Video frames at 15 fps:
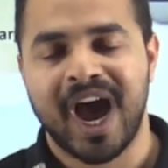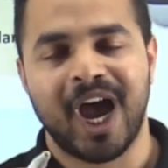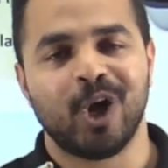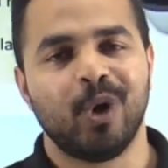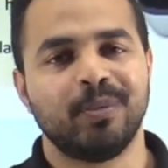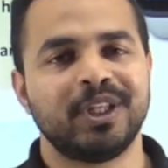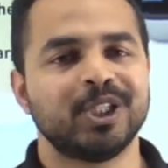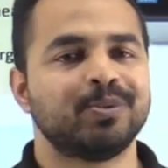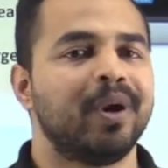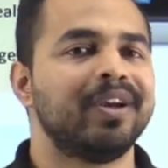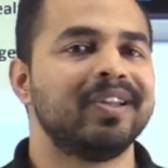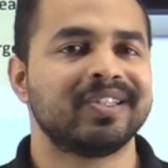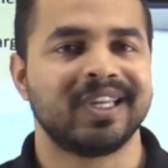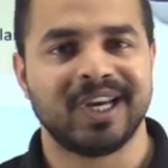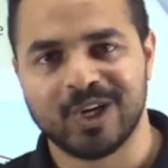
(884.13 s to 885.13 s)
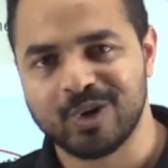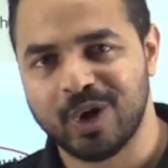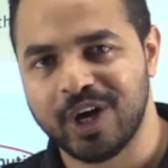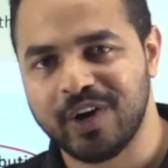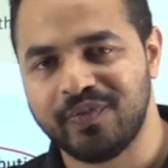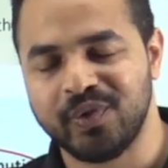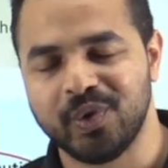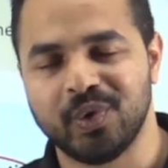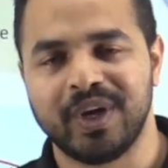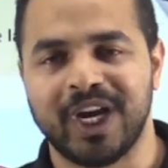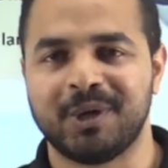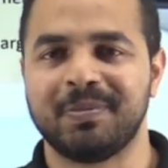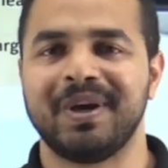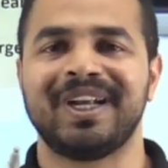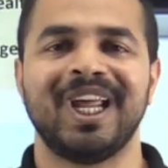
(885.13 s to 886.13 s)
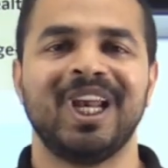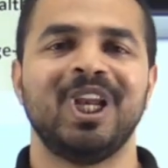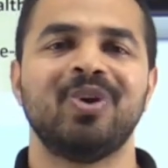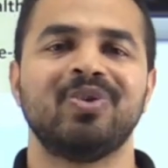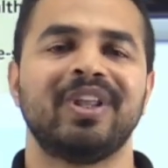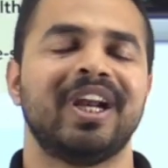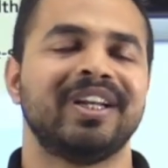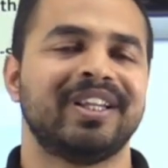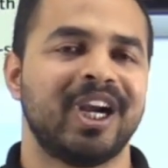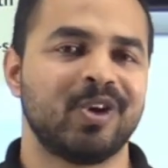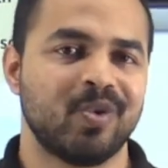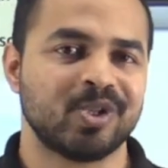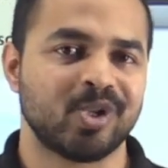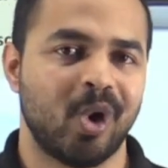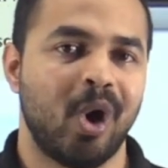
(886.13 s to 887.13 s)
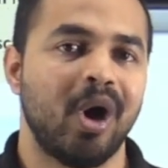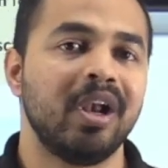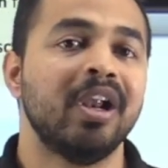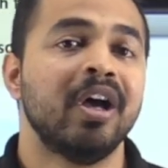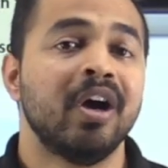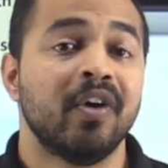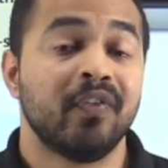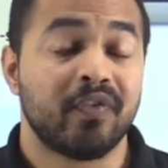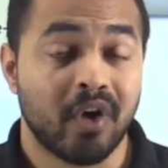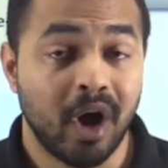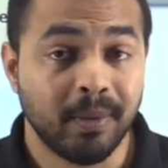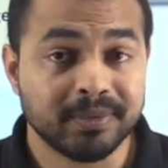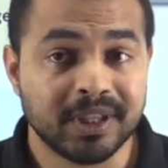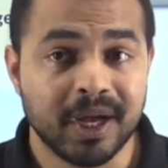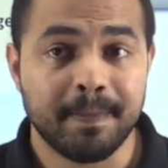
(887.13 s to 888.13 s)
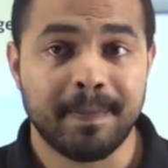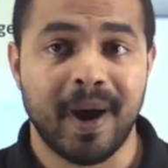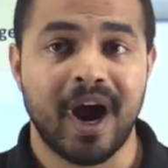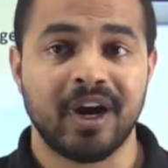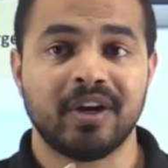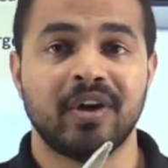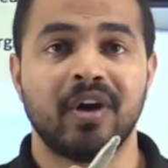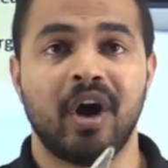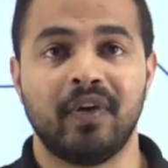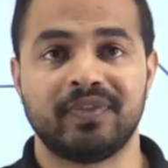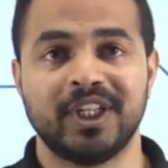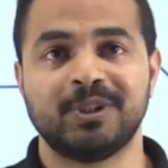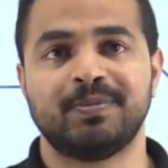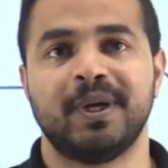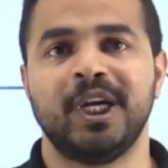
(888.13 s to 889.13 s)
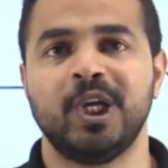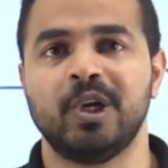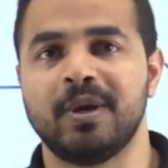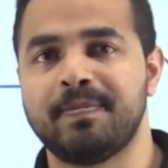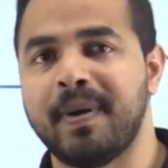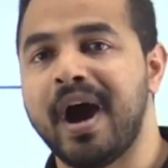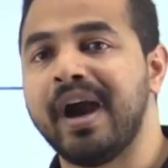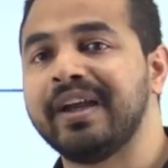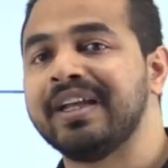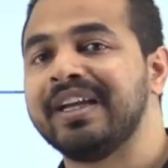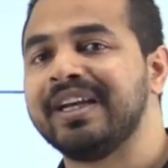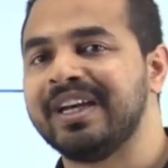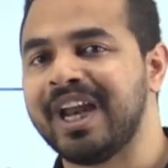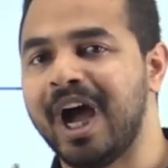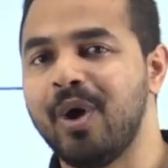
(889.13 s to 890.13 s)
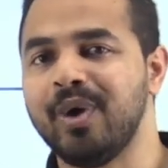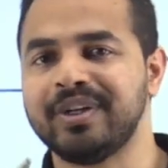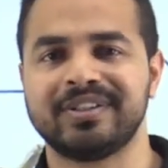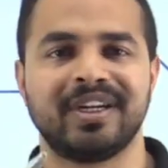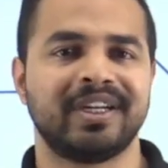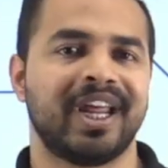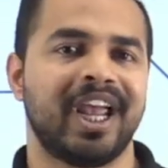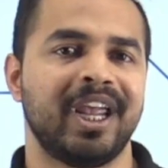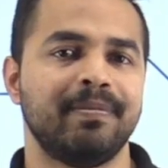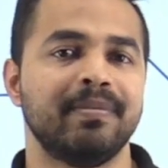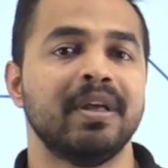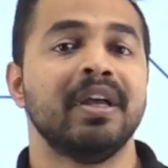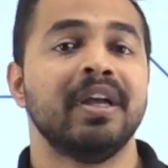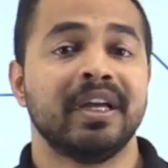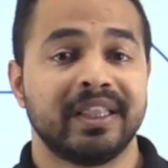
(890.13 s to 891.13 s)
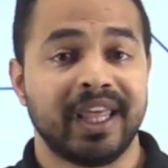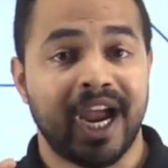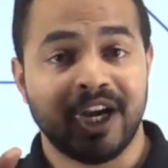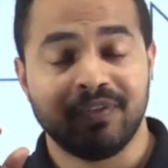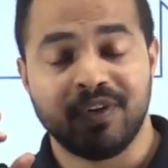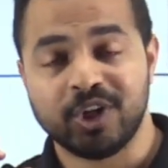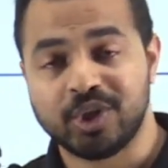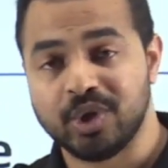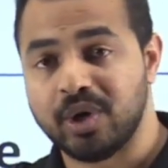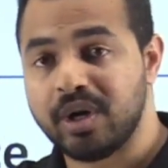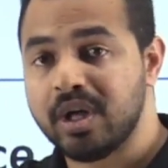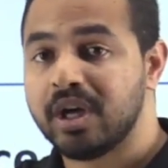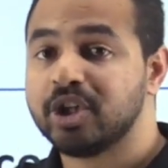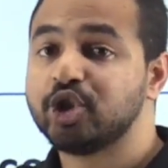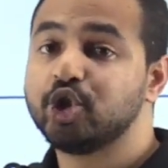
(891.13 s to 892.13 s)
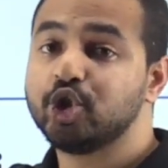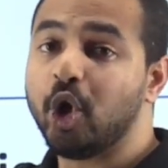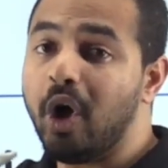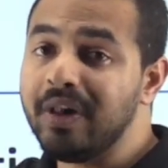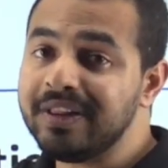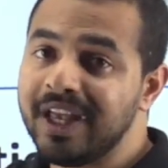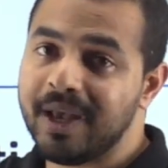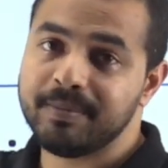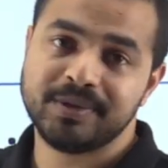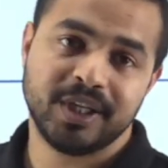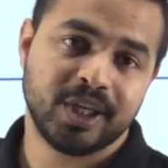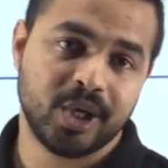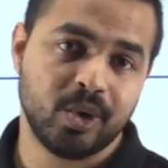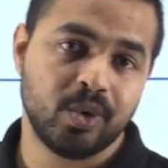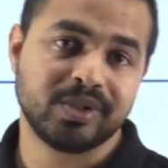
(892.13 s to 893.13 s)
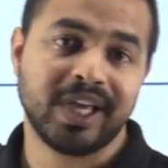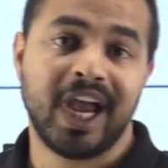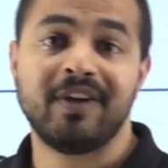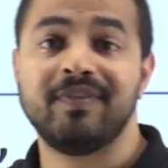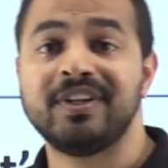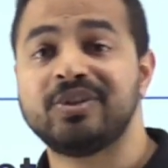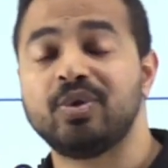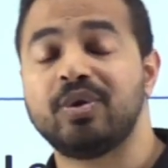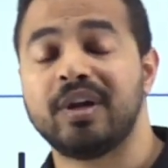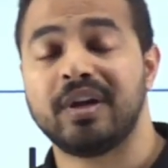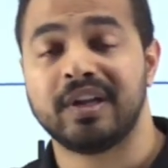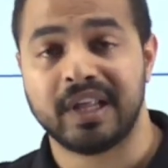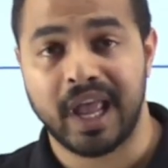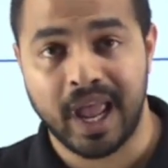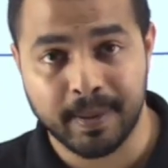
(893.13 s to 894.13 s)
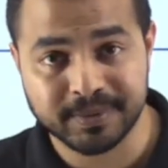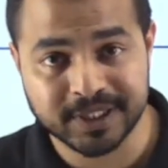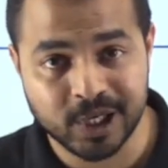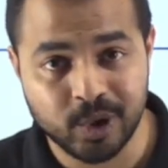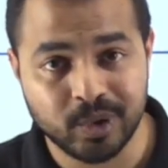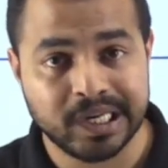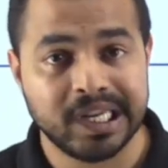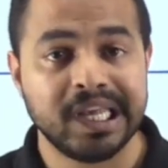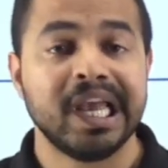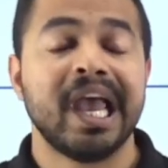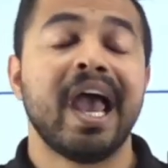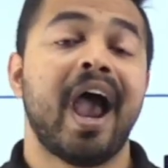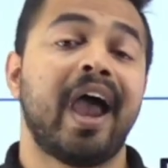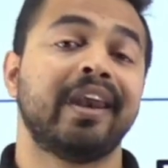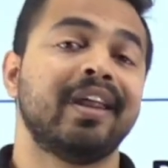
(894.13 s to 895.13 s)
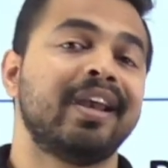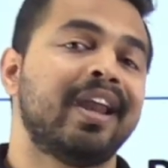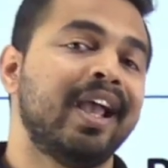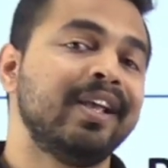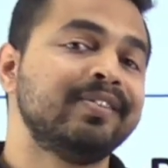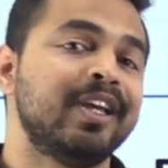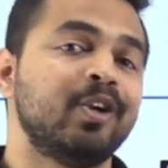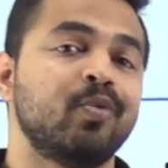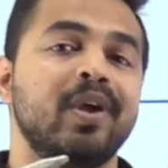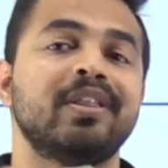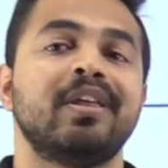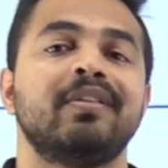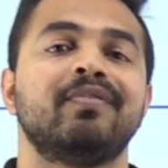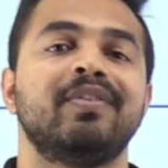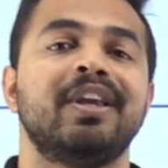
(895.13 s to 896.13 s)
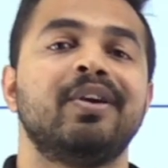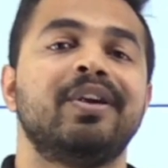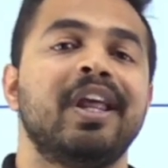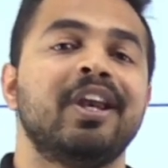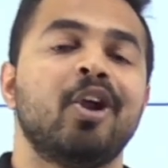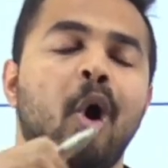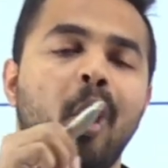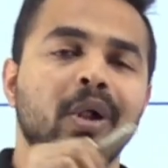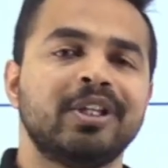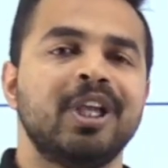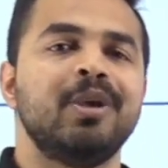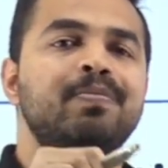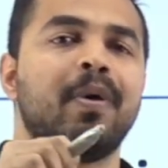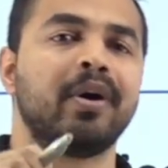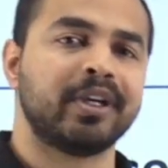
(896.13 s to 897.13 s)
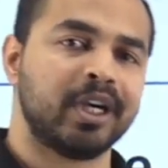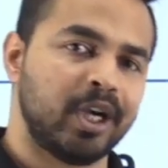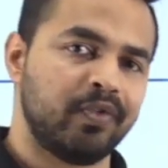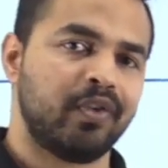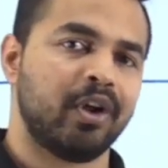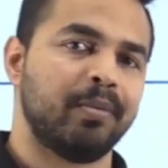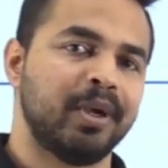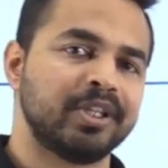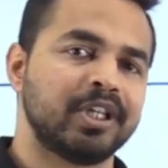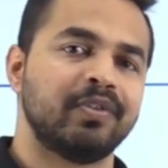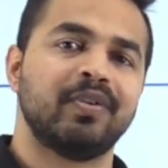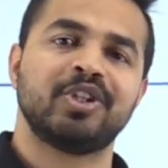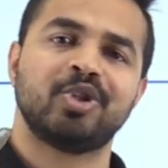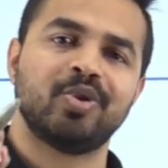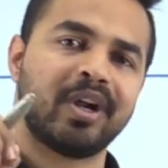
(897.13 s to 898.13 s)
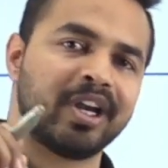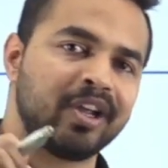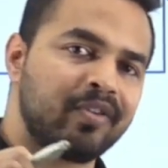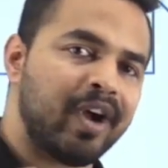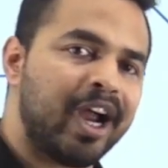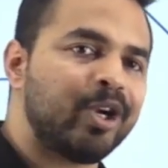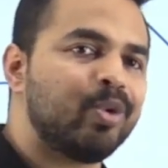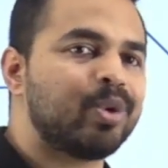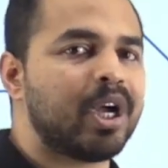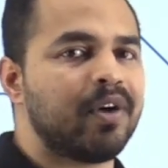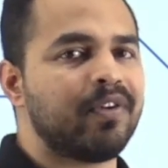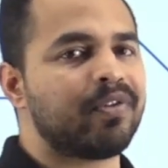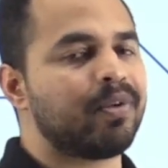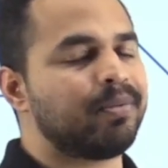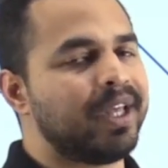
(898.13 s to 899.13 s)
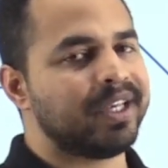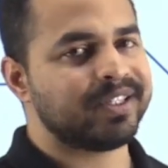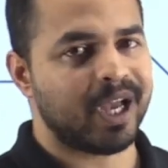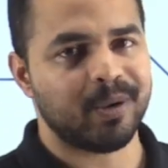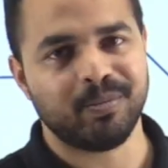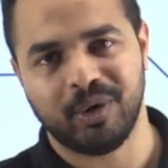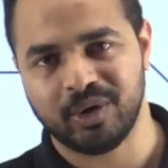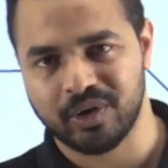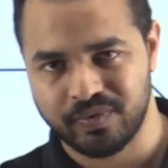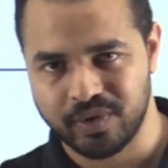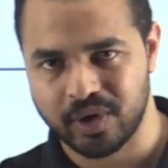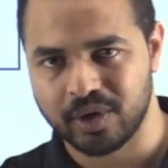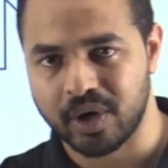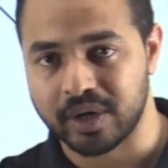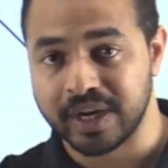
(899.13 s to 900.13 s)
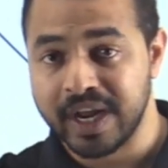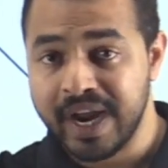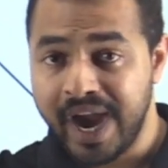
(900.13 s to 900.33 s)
I hope this point is clear to all of you. Let me tell you that that was all from the part of this particular part. Now it's the time that we should solve the M C Qs and we should absolutely analyze that whether we retain all the important information which you are required to cover from the exam point of view or not.